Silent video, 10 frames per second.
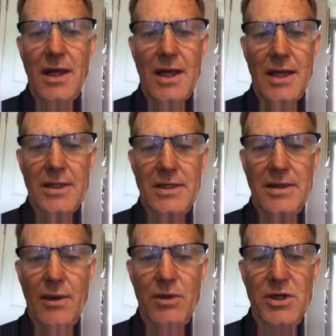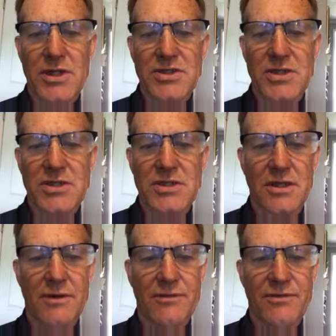and they would
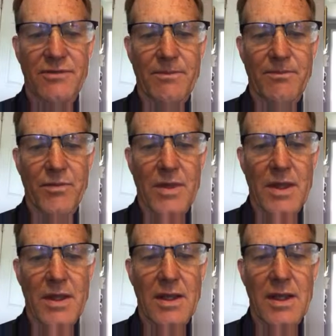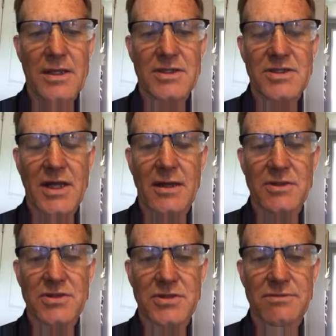consist of any
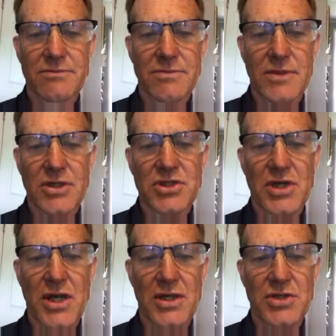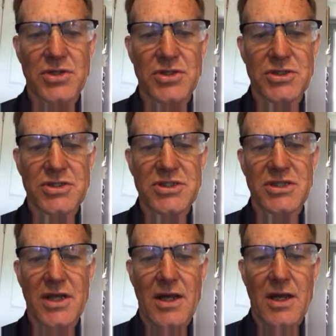sales, exchanges,